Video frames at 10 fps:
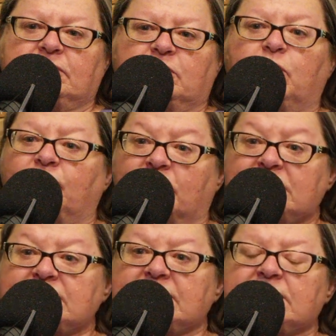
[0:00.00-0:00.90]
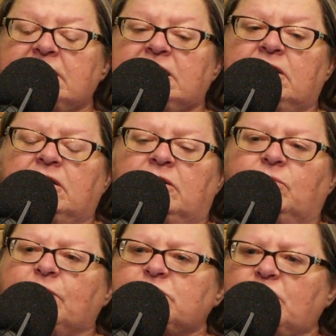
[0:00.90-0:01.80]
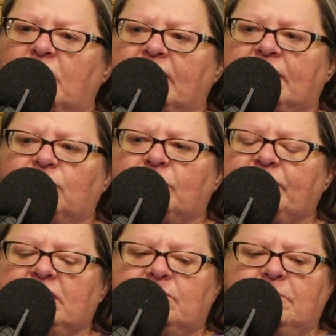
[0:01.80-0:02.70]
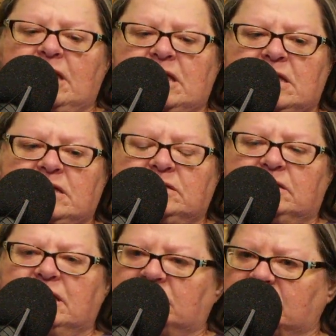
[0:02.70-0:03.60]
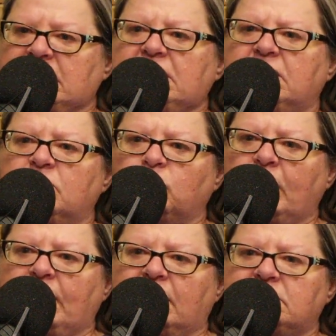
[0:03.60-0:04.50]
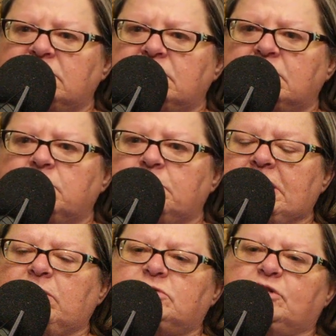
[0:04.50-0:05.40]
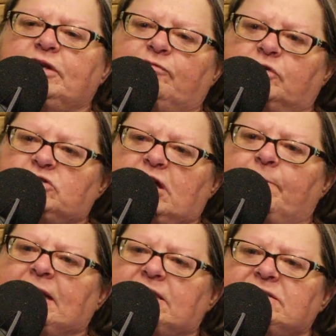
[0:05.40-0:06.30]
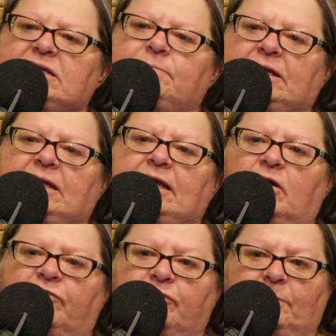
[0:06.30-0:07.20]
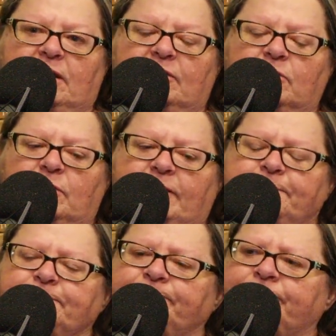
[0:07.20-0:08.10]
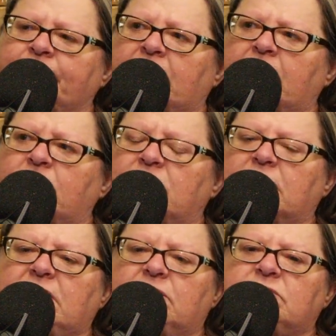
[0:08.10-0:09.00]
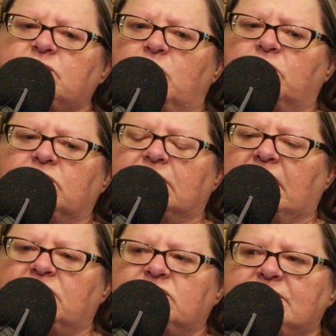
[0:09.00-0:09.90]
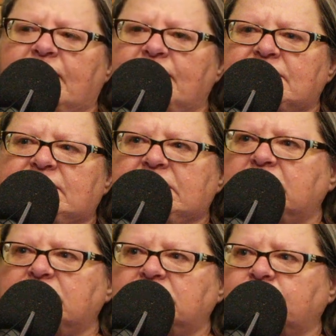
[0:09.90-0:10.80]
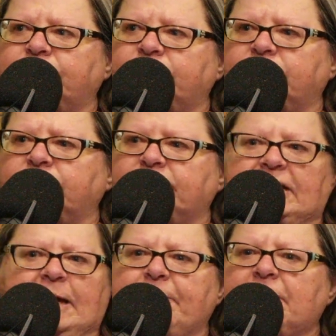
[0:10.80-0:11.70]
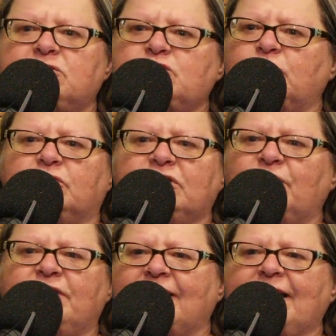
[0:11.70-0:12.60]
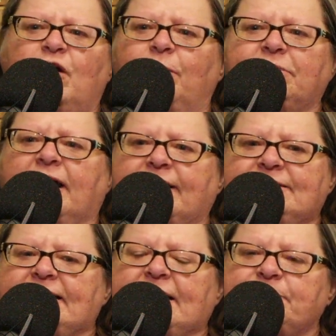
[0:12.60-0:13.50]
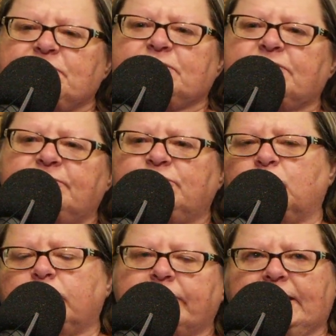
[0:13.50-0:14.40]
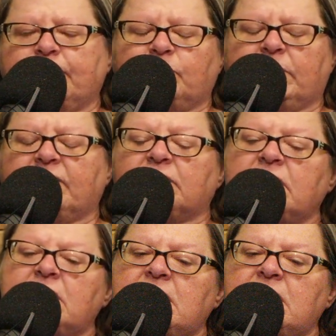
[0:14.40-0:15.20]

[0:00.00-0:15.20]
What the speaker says: home visit, we were talking with him, and yes, he needed rent, but he was looking for a job because he had been laid off from another one. Well, he was older, and I just had this little tap on the shoulder. I call them God taps or shoulder taps, whatever.